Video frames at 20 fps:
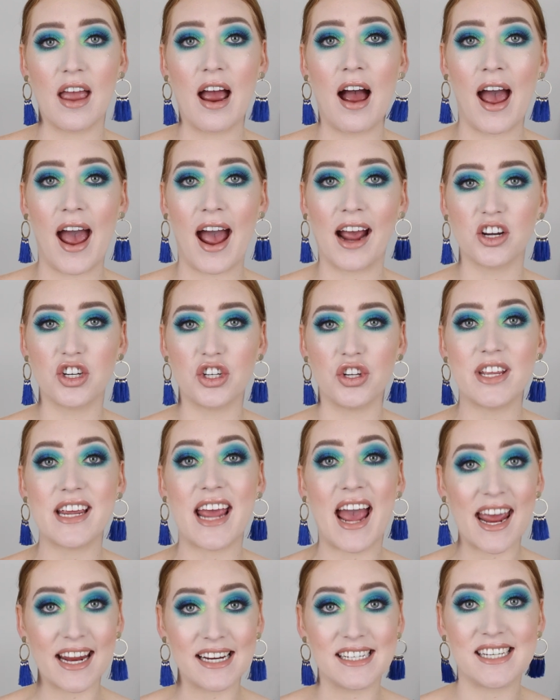there are
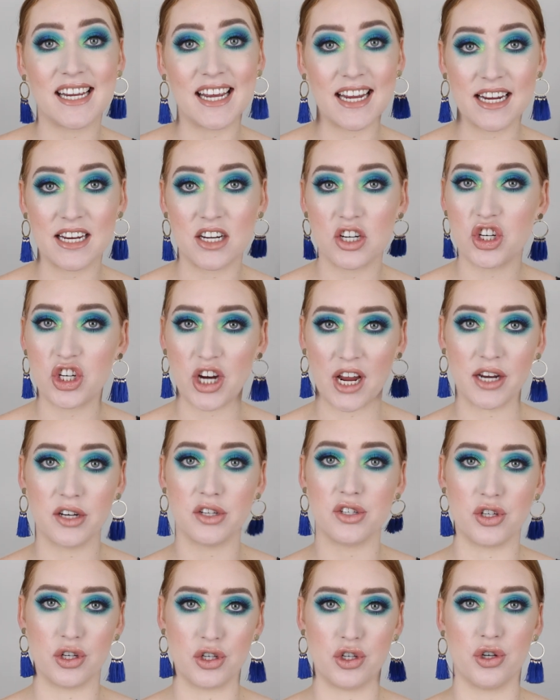actually 18
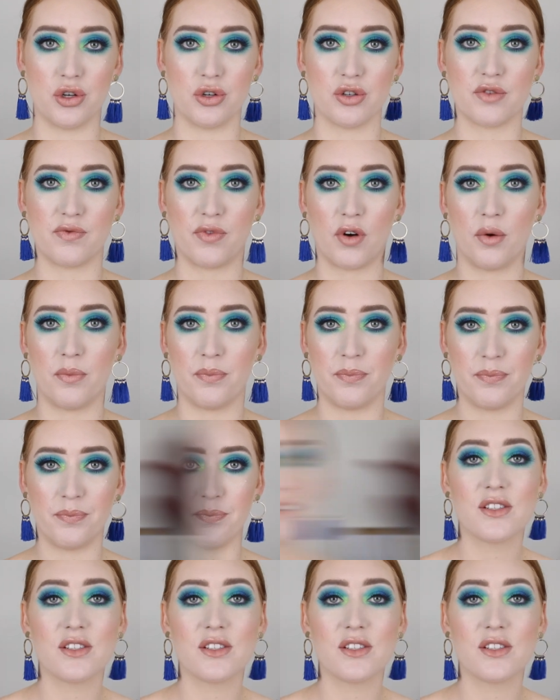shades to choose from.